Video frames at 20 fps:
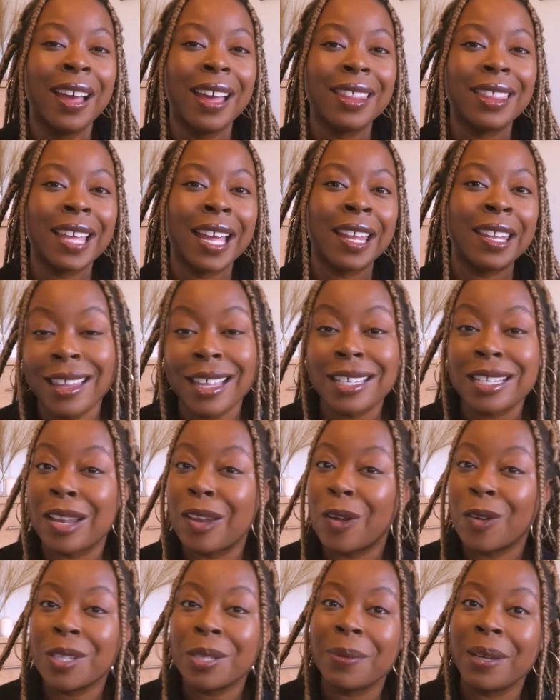then there's a
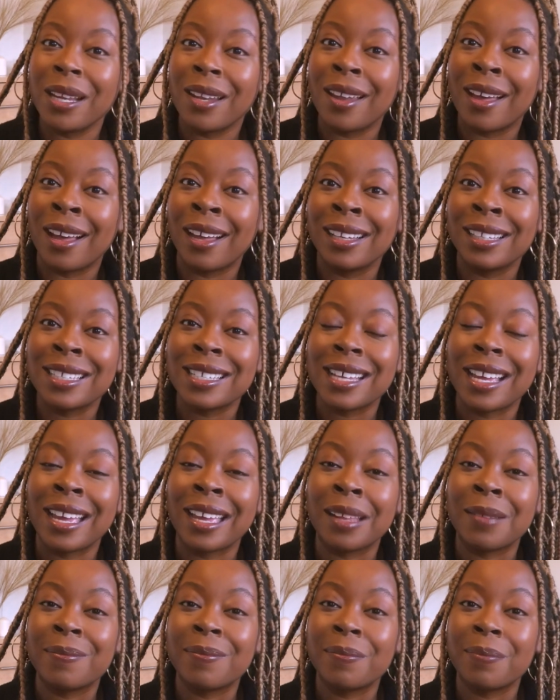lot to be learned
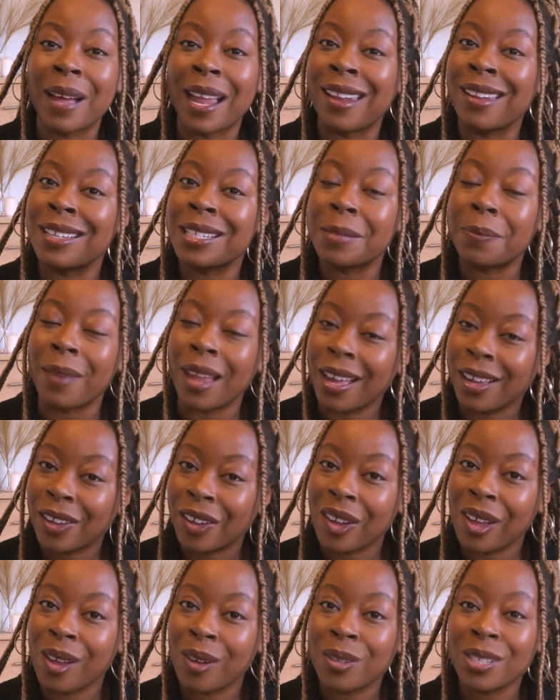in Balanced Black
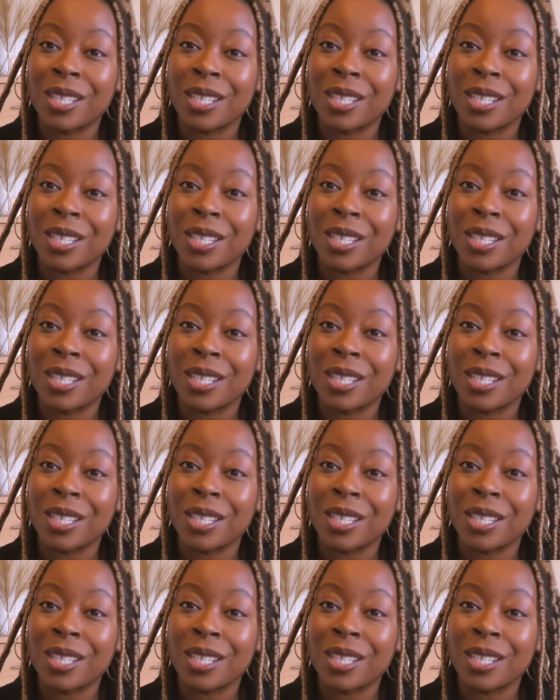Girl.